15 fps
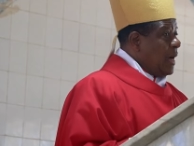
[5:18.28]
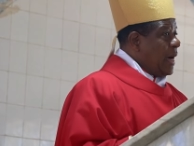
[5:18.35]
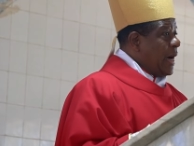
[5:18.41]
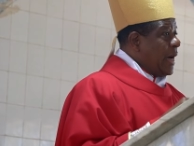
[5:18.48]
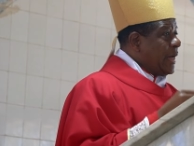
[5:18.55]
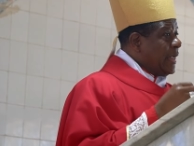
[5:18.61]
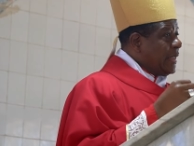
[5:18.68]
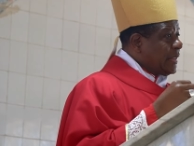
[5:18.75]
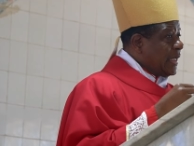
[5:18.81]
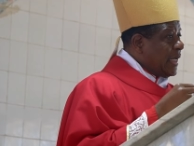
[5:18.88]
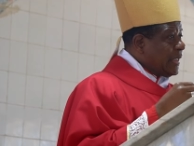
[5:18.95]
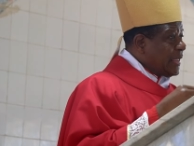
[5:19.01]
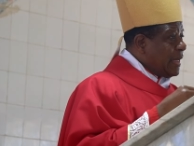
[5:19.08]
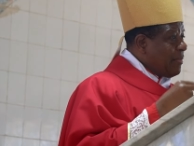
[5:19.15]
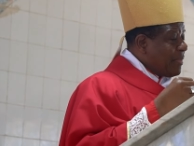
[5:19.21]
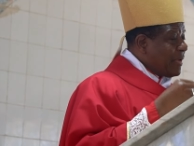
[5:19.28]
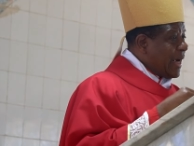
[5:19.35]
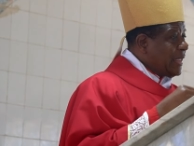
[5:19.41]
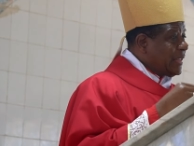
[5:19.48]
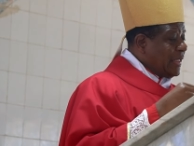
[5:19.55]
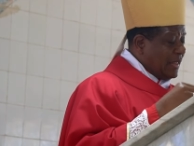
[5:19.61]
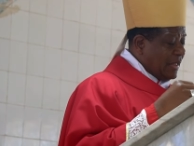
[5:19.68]
And he says, I'm
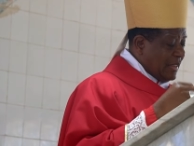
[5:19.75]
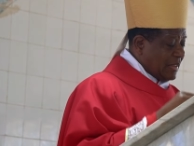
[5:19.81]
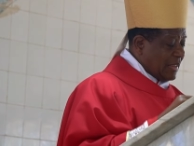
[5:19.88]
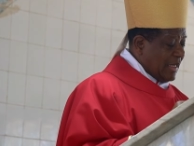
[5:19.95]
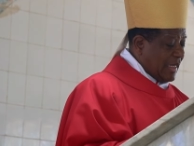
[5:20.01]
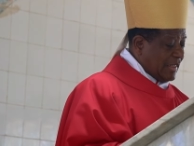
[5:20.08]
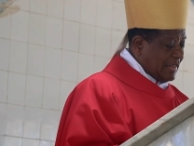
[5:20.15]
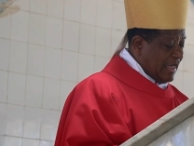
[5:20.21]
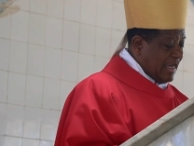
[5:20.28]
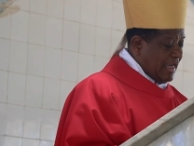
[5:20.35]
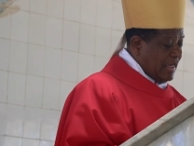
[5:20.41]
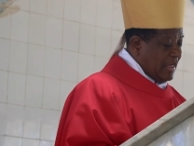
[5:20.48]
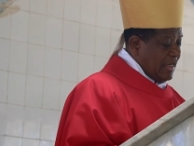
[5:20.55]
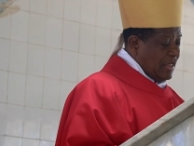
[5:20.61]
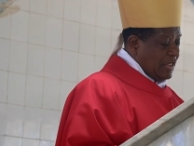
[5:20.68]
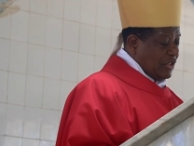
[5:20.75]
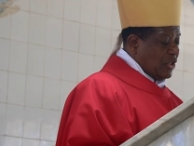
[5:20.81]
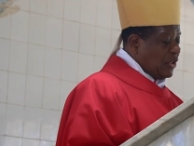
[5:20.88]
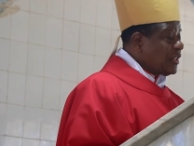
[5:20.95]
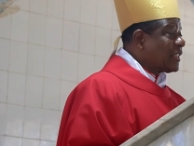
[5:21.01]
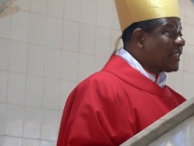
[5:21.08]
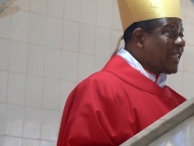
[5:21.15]
writing this letter
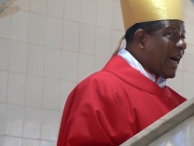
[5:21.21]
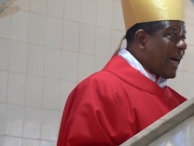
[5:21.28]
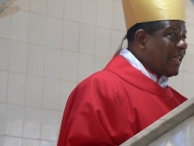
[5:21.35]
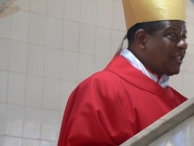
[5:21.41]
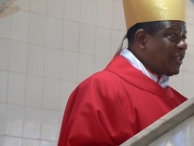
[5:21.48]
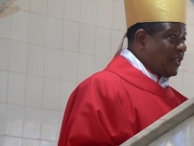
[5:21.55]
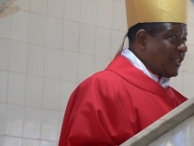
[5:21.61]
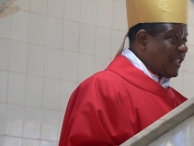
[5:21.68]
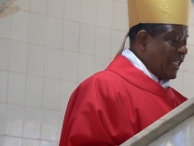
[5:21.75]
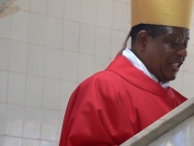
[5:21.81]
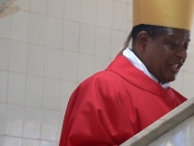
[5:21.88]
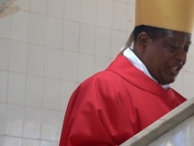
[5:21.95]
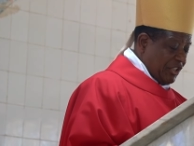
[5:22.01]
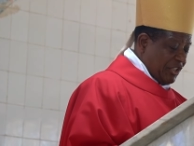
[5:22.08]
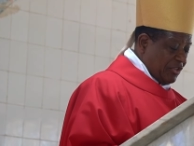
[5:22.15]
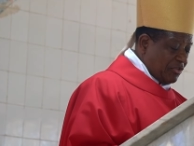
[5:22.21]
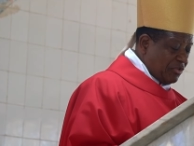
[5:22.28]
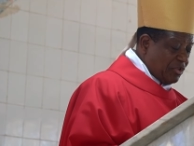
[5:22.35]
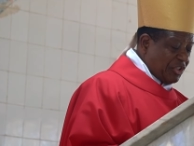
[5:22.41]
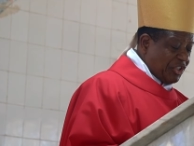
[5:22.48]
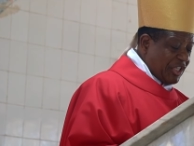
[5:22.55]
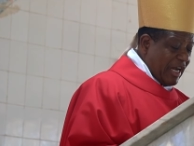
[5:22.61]
to Titus, a
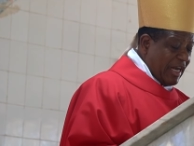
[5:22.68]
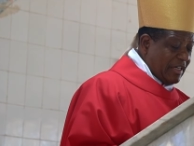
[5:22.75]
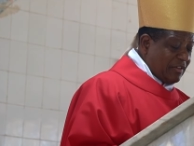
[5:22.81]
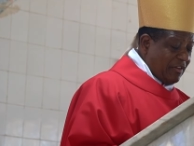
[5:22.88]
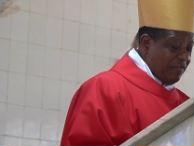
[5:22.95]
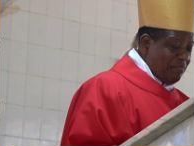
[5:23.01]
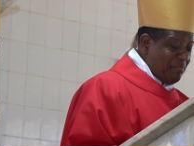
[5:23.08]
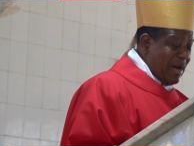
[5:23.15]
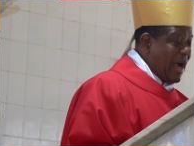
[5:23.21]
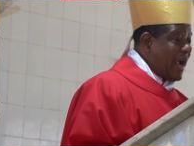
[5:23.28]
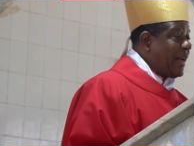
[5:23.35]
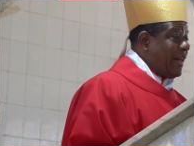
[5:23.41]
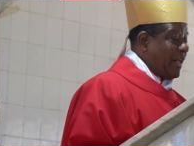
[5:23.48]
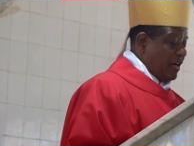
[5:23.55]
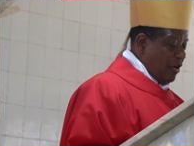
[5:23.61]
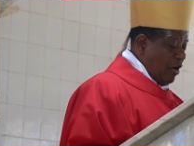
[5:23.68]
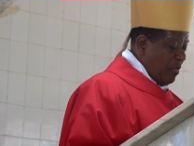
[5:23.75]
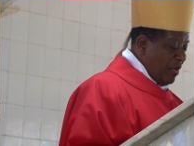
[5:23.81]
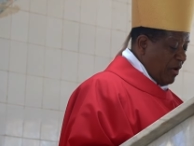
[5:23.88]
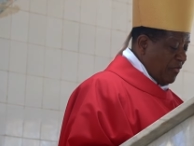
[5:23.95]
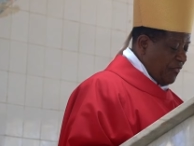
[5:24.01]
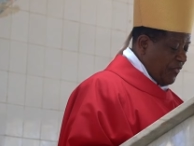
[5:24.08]
true child of mine in
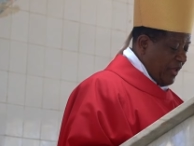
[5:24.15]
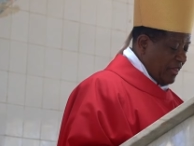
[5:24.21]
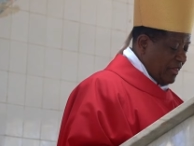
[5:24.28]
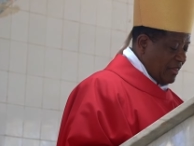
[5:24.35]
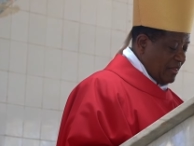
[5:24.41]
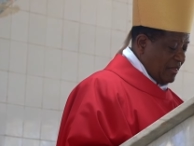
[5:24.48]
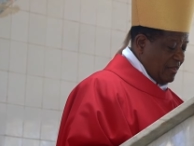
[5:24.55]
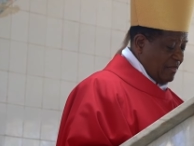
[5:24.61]
common faith.